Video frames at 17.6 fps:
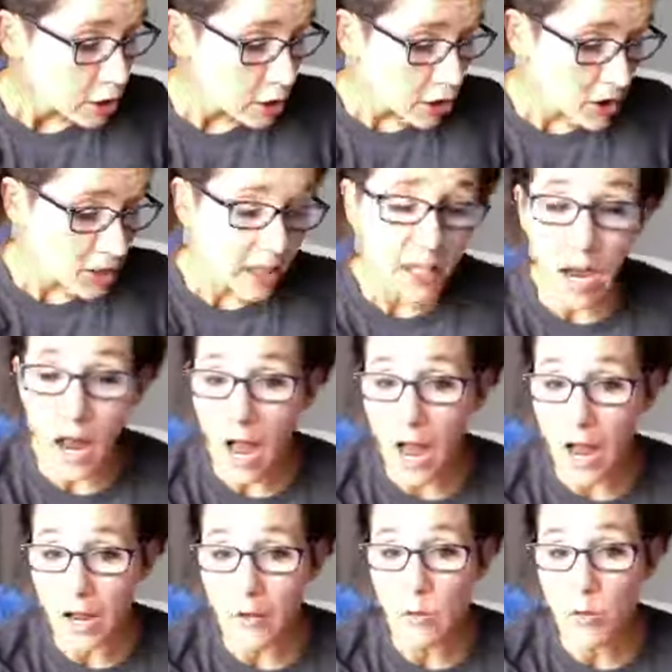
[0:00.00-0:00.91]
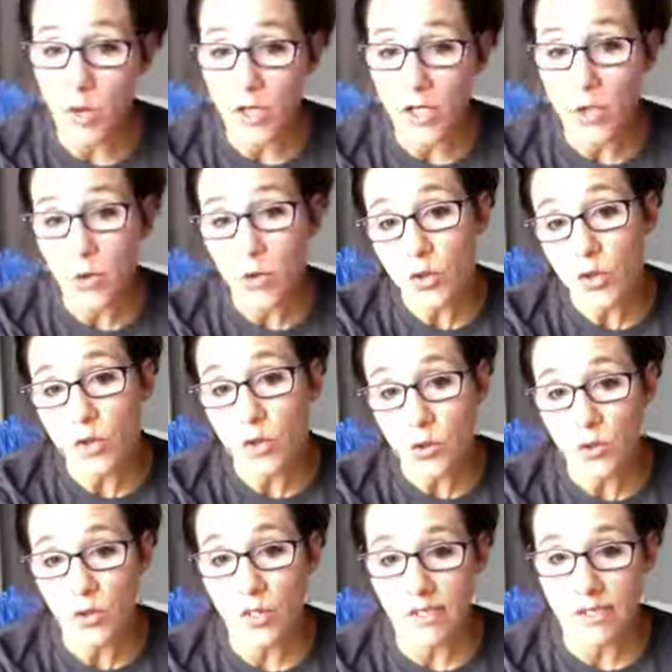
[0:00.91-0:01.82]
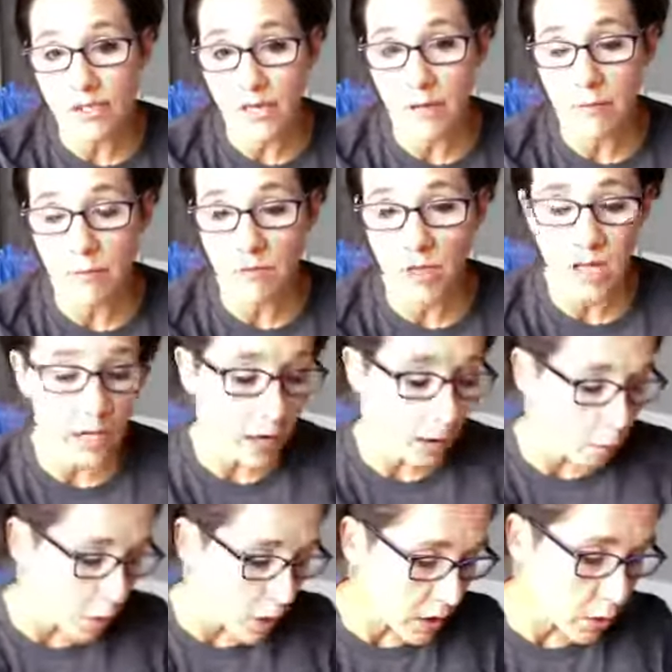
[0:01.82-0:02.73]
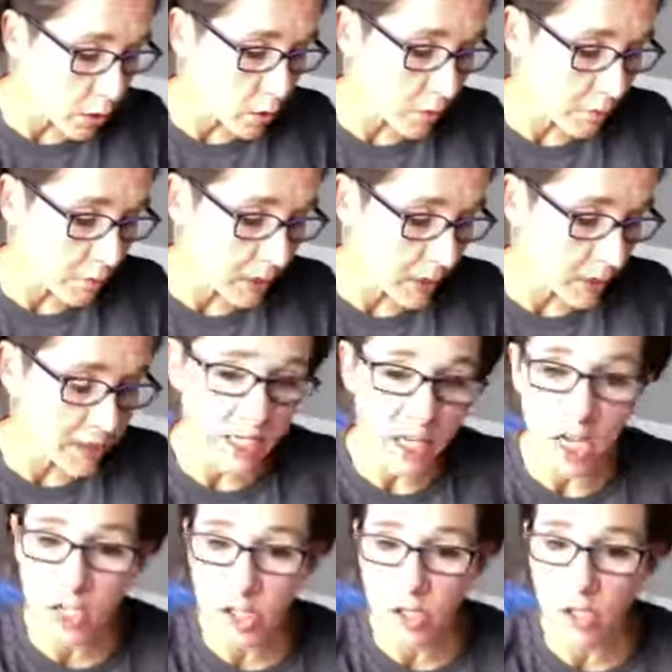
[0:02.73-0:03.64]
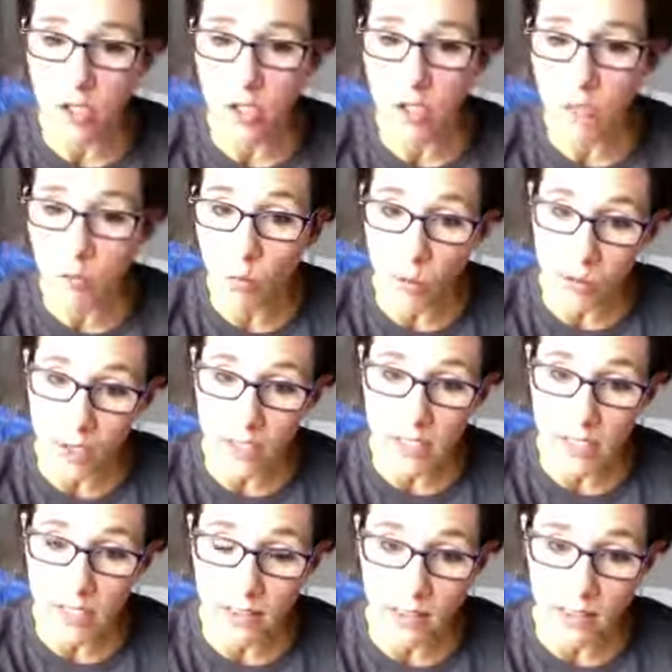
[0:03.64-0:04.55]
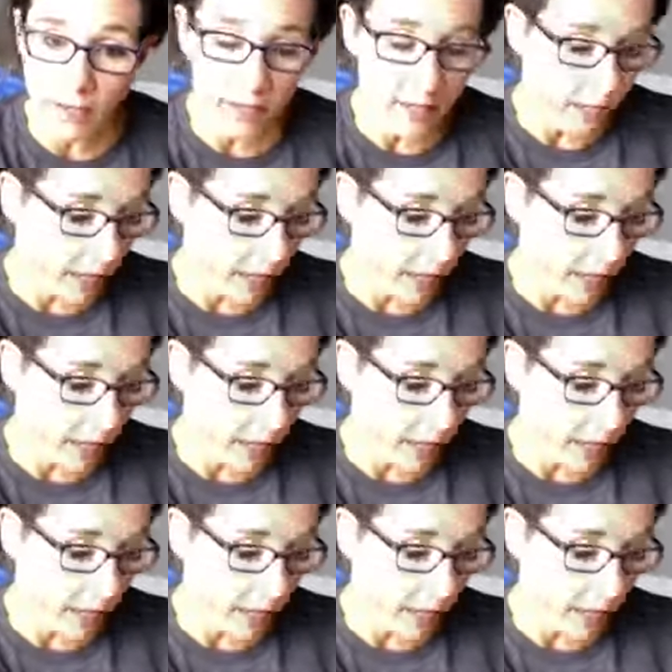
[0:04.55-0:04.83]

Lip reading: just like I want you to do the same thing. I want you to be intentional of working that